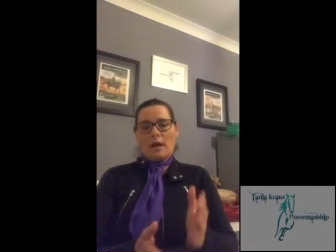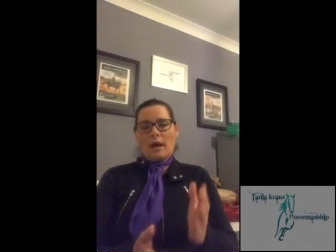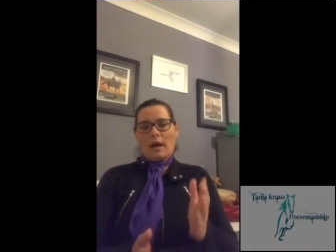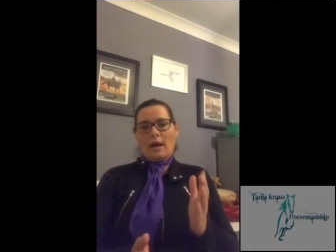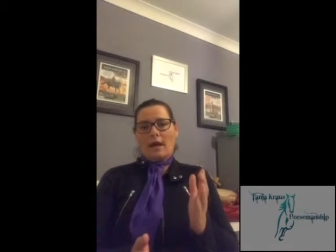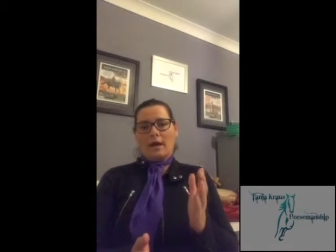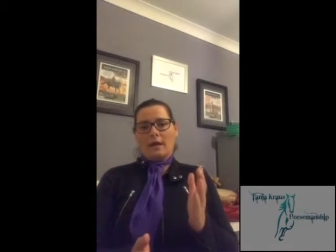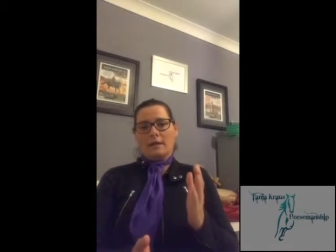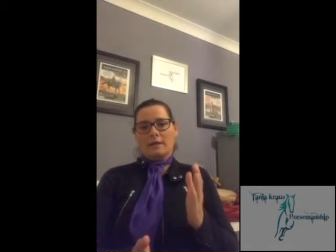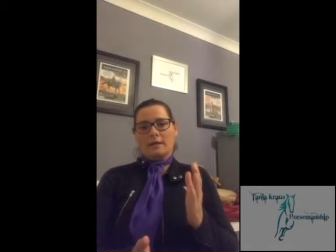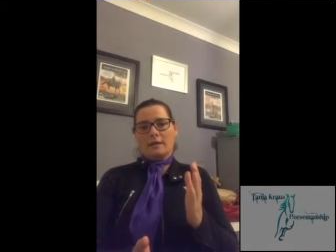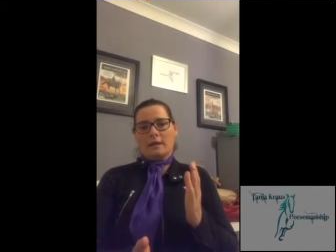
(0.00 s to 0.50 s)

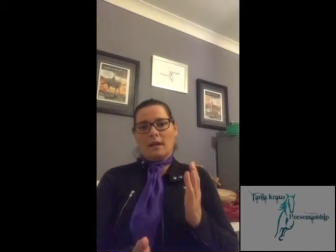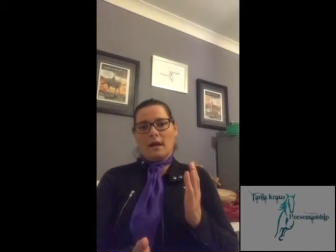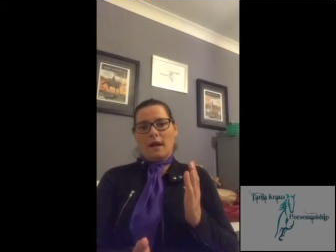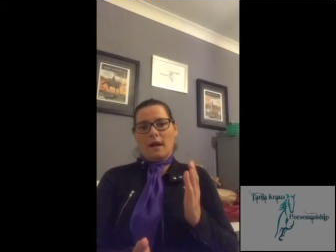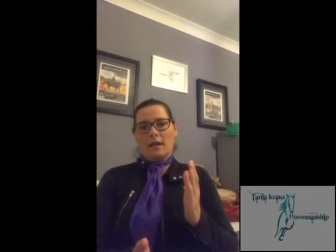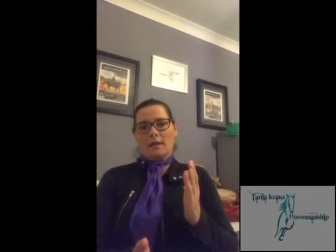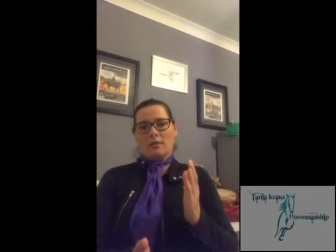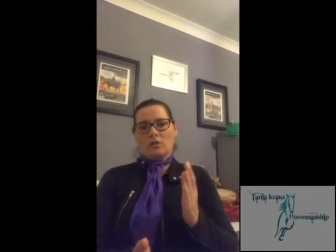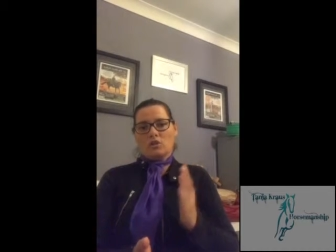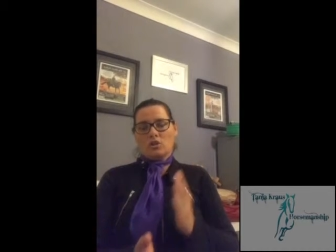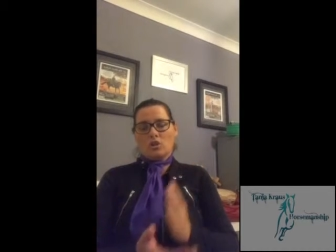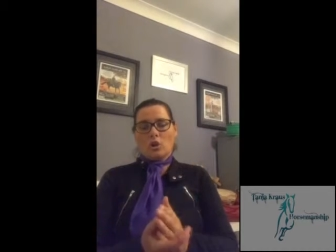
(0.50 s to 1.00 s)

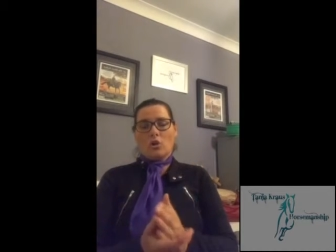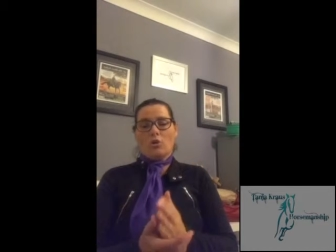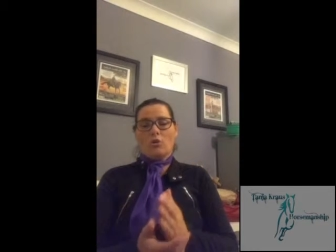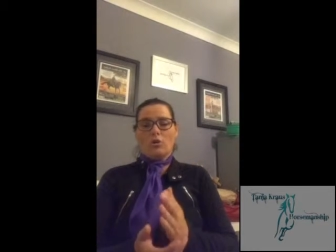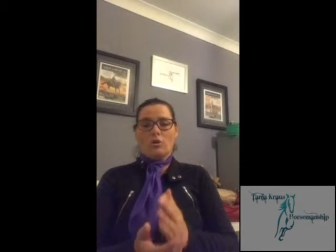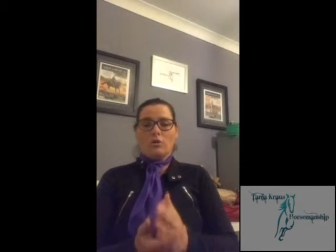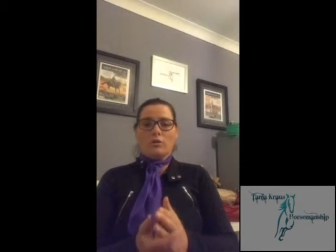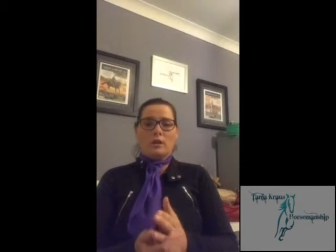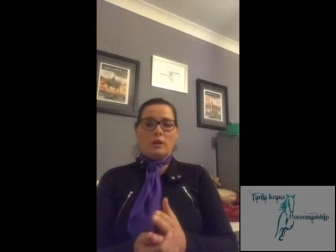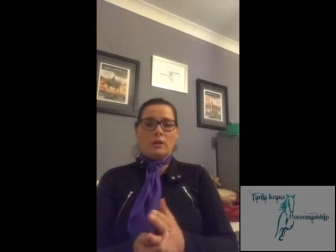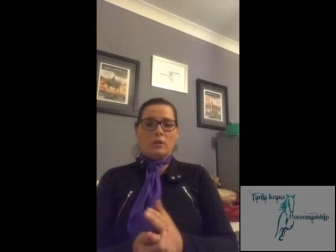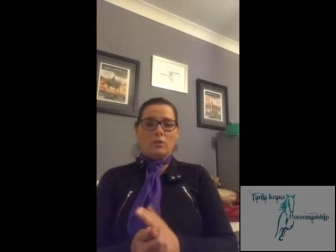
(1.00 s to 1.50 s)
and show
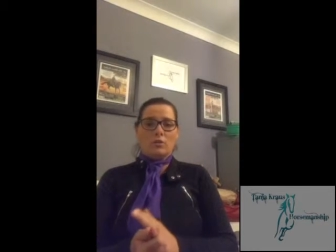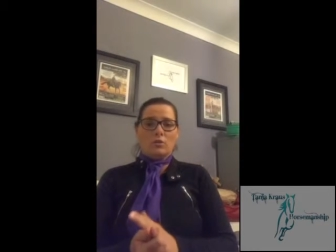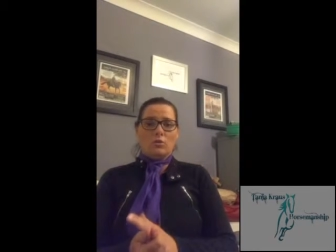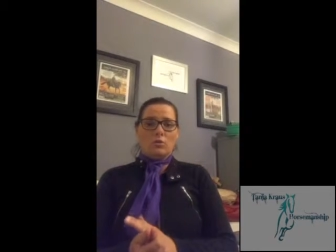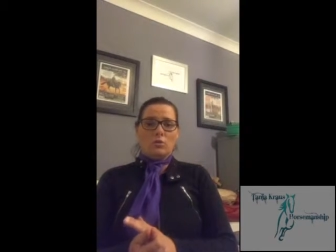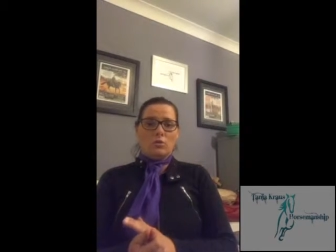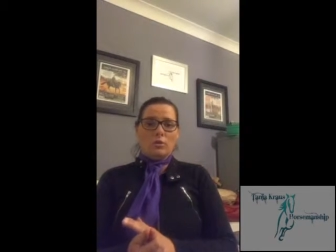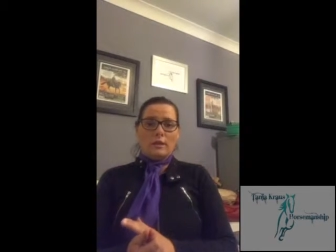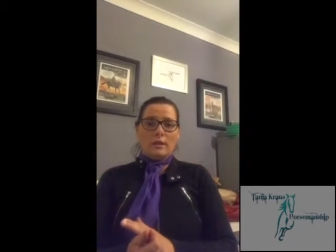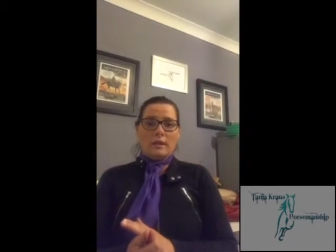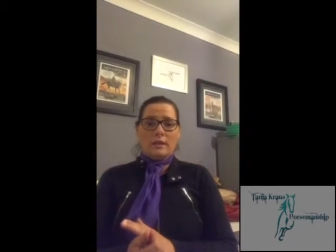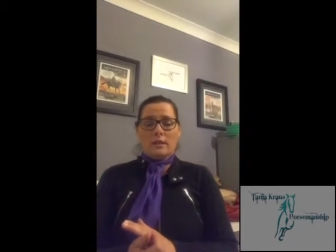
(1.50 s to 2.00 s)
her that
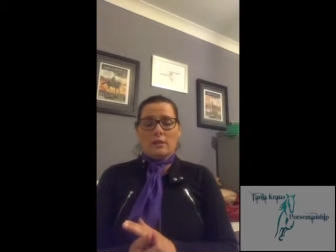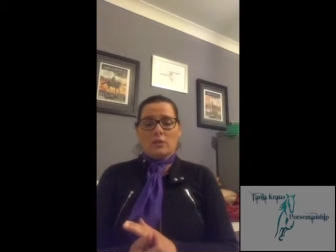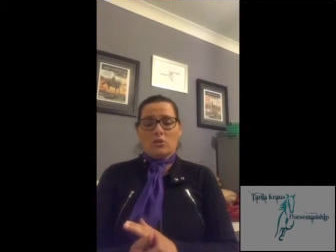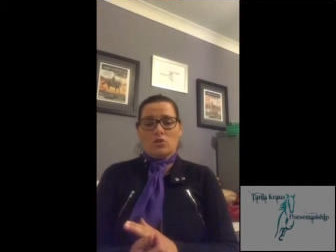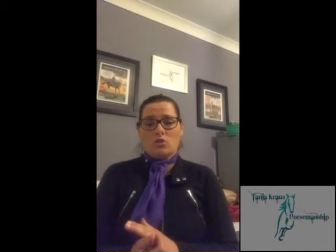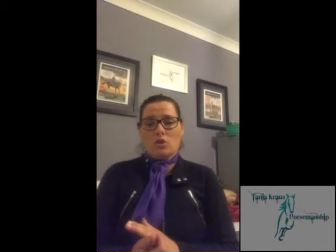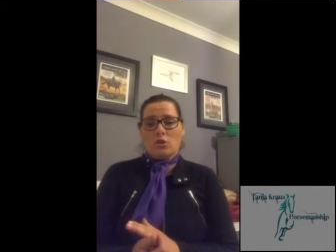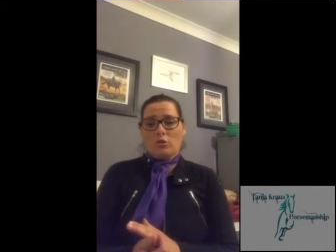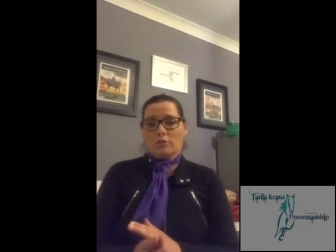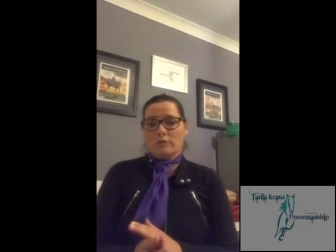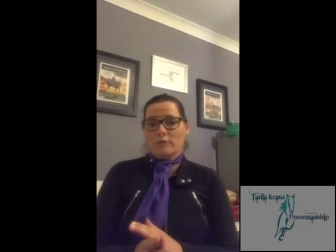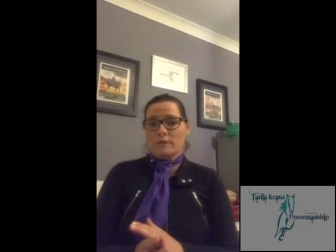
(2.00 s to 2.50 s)
you're in
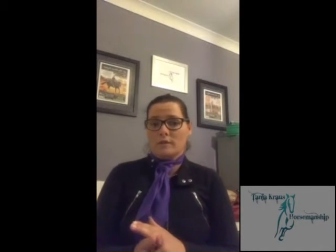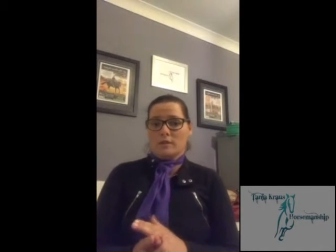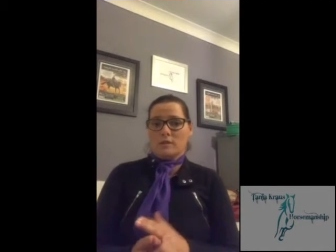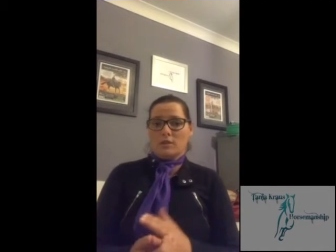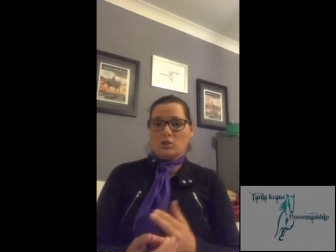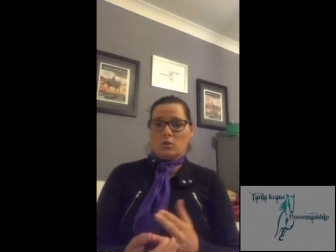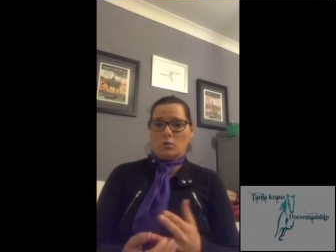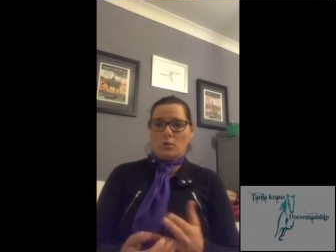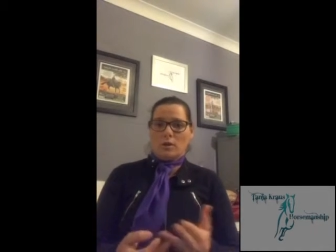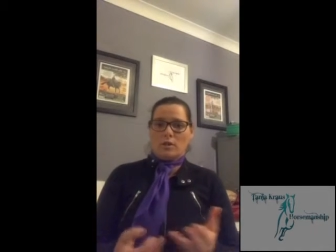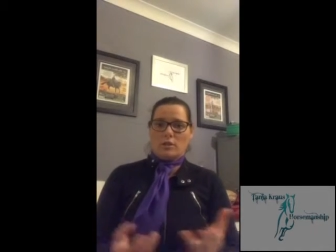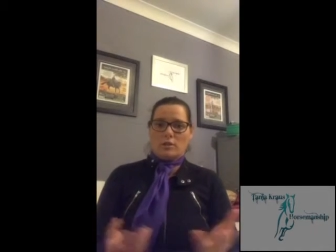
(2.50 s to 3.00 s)
control of the
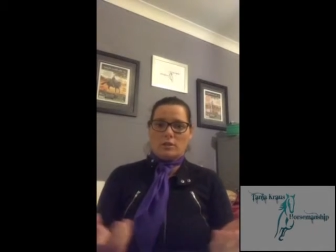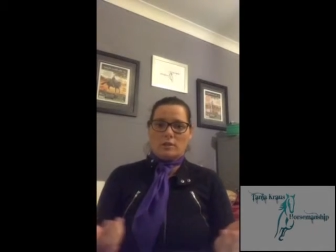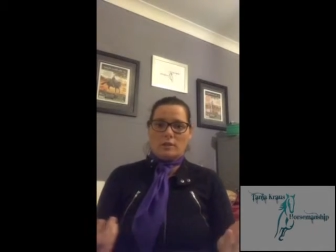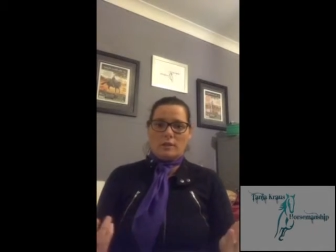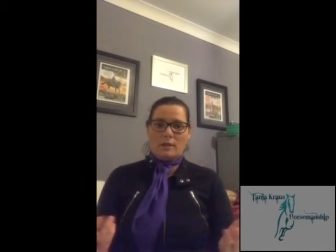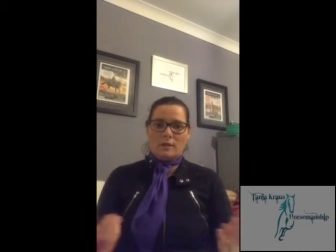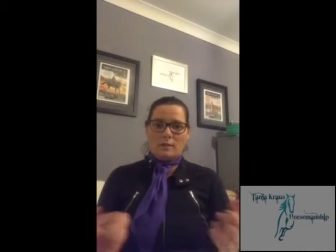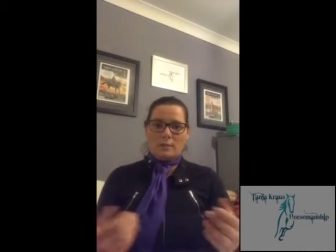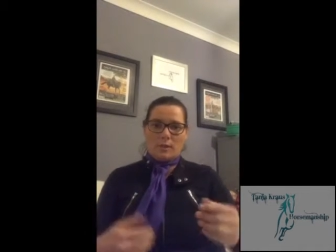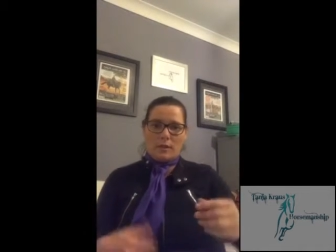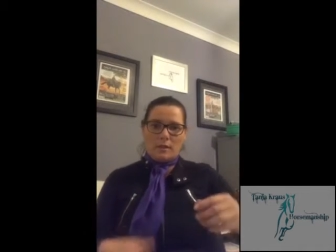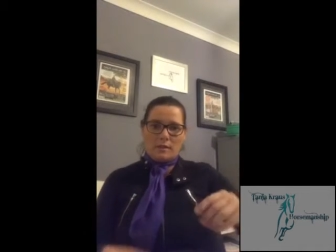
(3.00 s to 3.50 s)
situation.
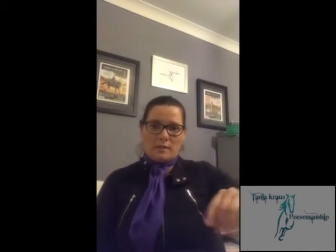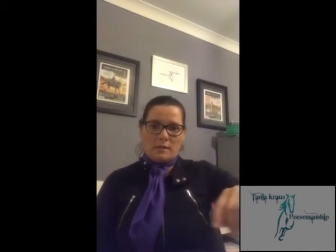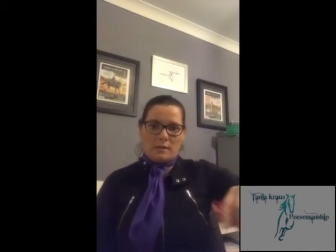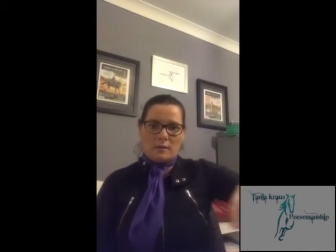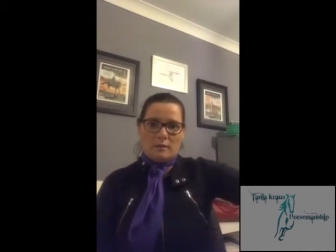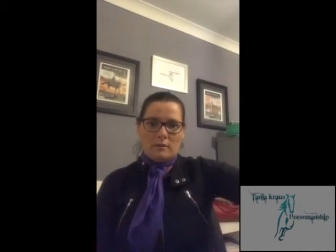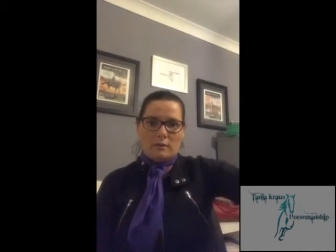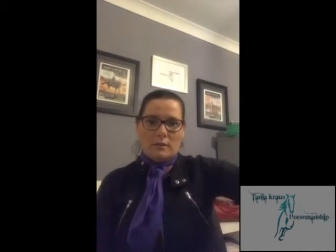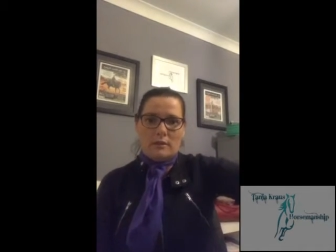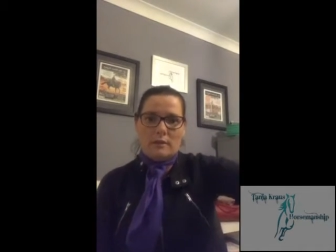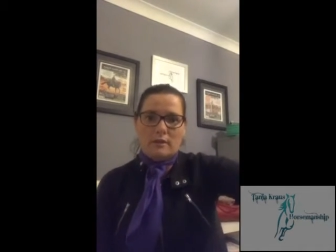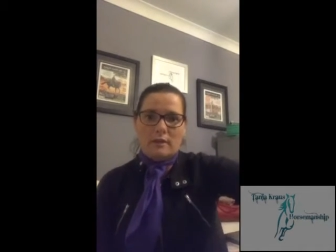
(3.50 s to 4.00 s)
That's
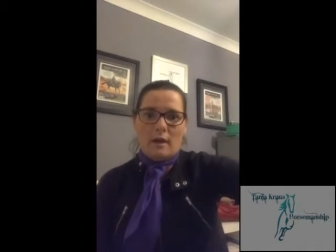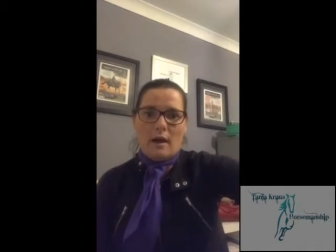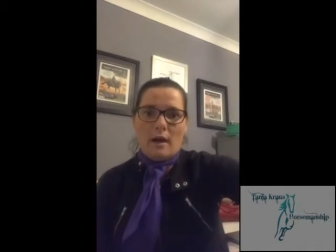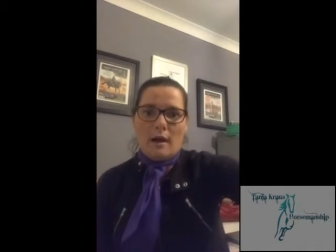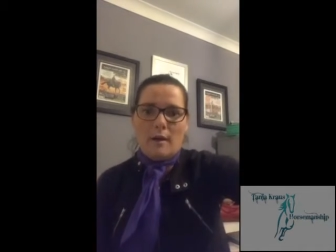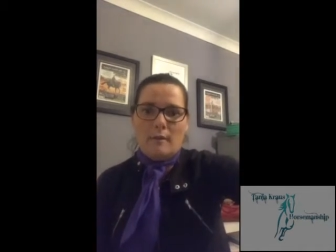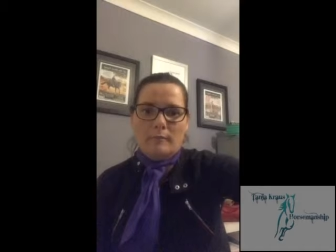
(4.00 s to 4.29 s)
basically